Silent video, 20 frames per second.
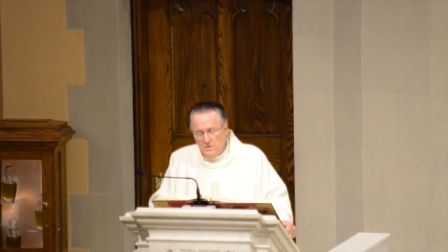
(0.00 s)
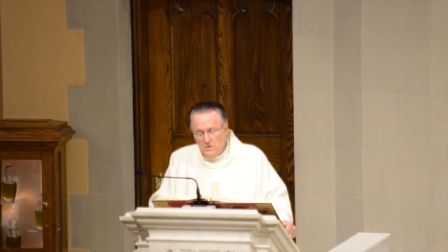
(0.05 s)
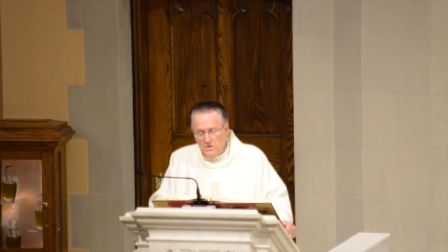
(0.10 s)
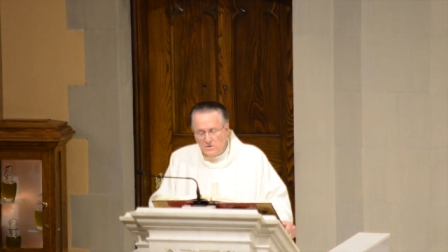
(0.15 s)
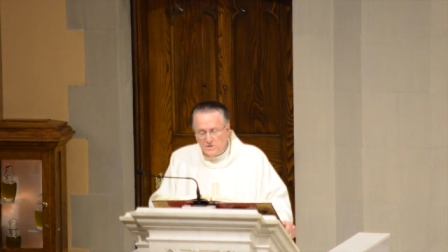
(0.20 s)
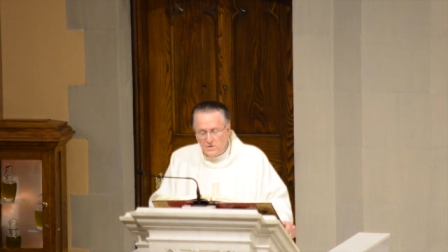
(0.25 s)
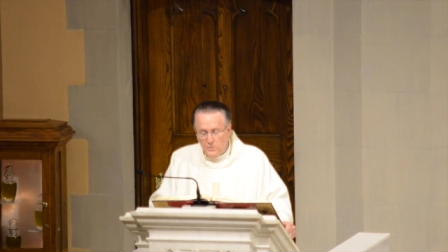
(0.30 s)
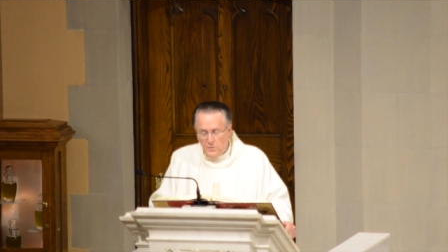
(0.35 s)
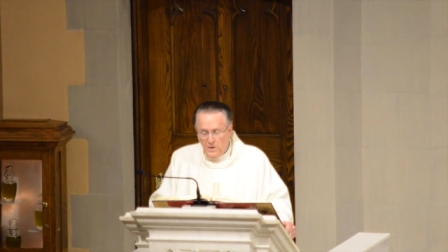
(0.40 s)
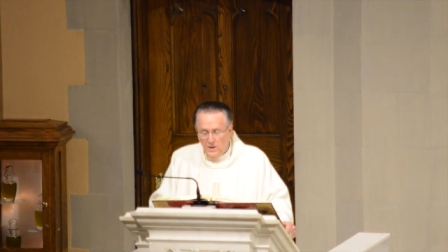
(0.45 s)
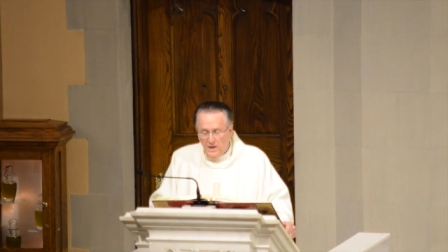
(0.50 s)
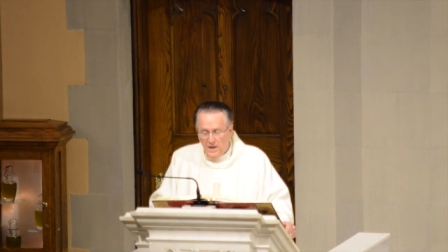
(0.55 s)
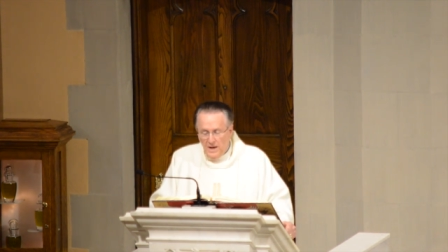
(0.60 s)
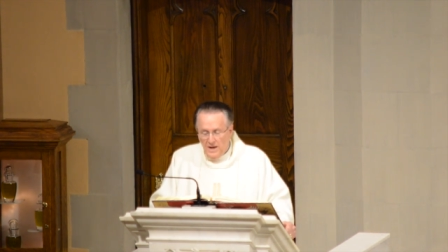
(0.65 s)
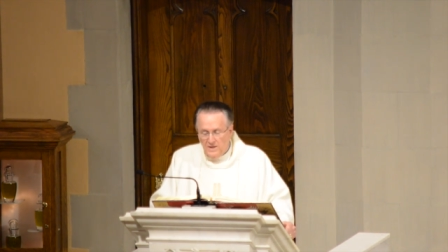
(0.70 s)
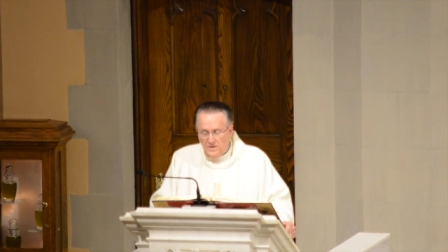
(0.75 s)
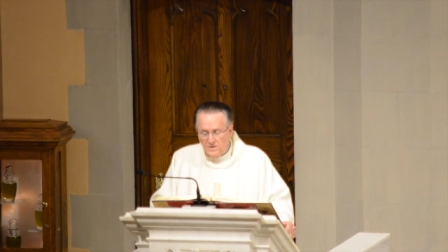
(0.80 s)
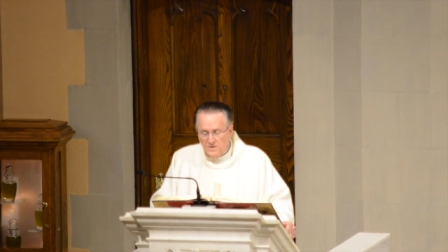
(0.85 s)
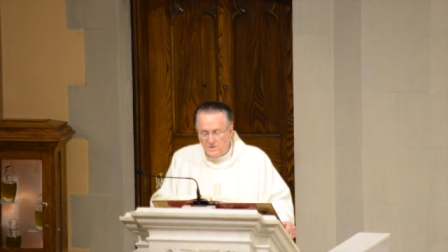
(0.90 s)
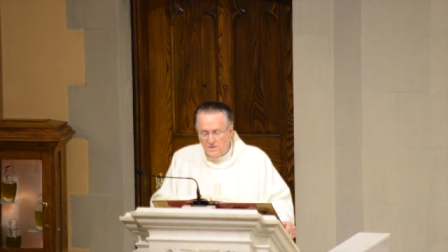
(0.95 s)
Because he
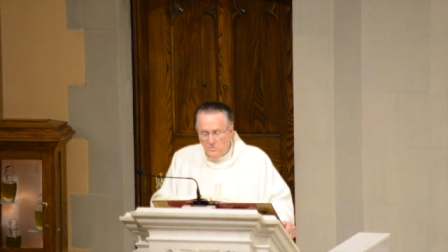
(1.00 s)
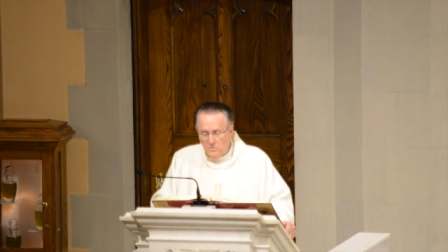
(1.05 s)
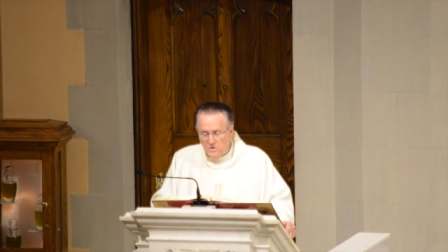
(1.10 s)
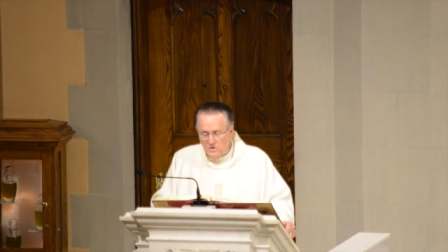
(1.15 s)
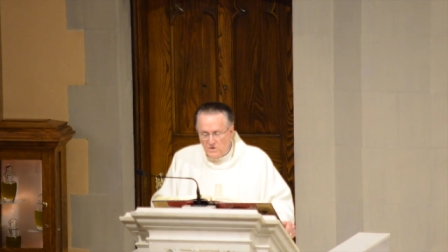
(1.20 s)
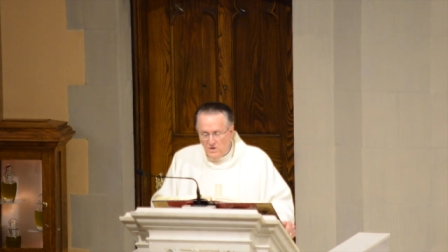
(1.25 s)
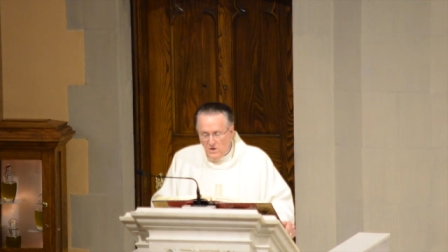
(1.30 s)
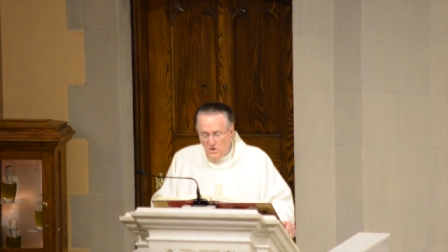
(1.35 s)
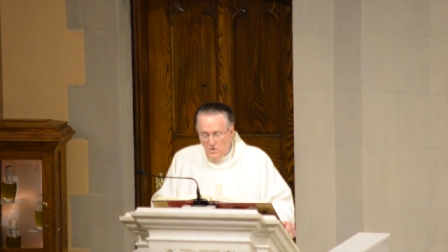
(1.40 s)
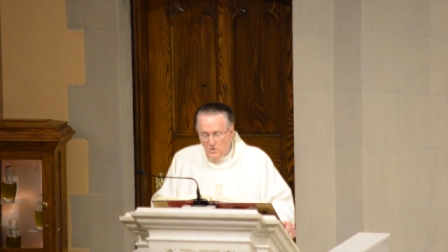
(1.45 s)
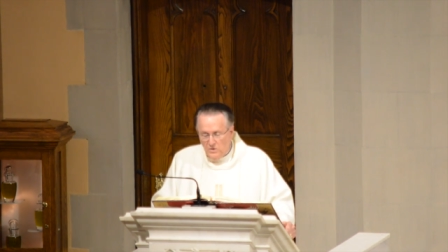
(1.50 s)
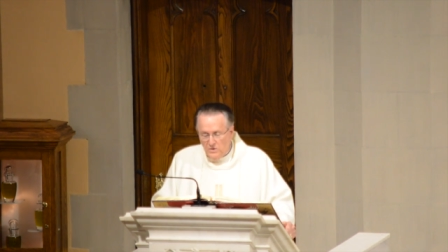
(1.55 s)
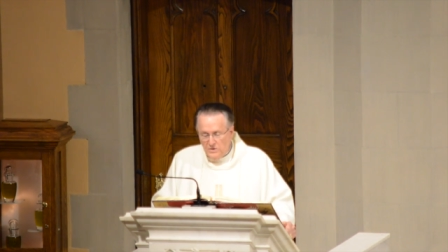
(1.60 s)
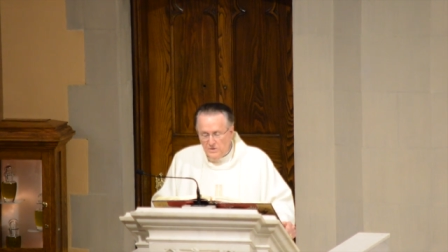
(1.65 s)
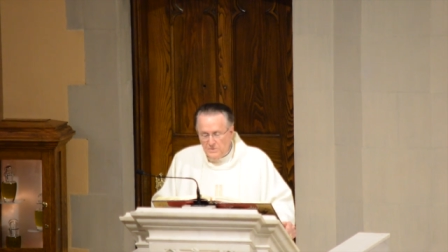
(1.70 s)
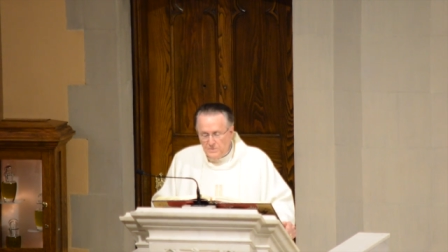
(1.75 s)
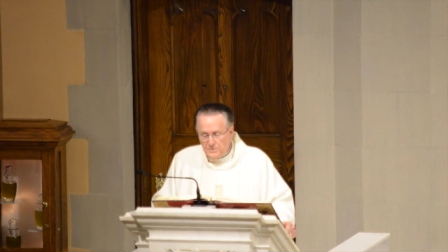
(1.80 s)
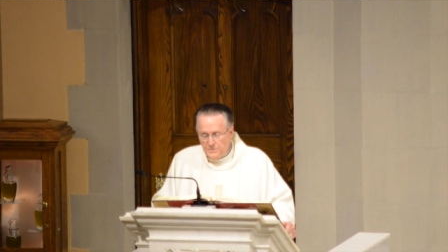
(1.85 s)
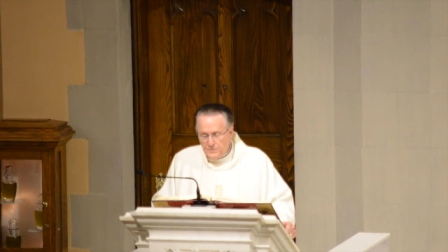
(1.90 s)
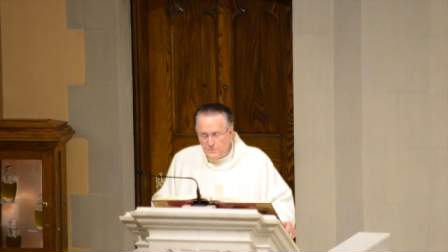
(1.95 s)
realized it was the
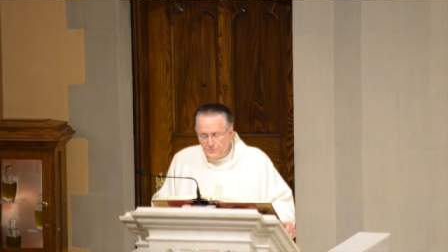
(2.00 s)
Lord.